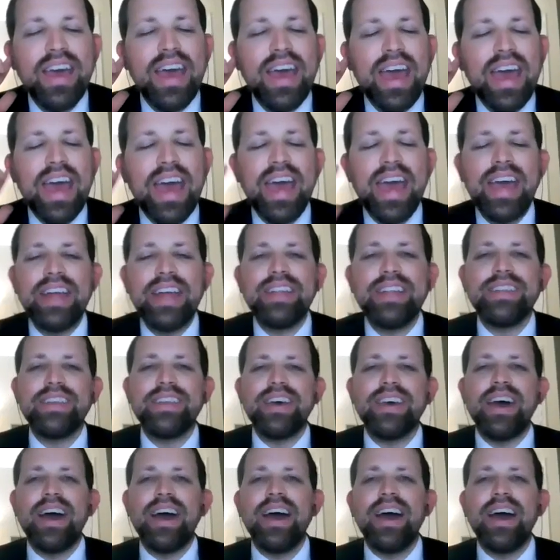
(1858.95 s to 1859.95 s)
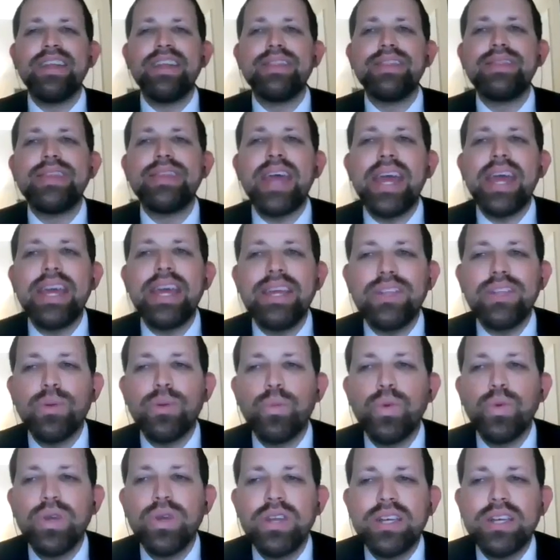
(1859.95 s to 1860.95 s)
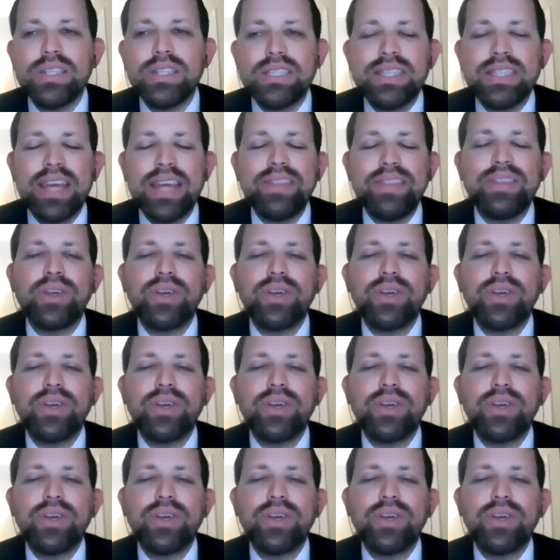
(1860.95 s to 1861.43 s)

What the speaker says: and they would set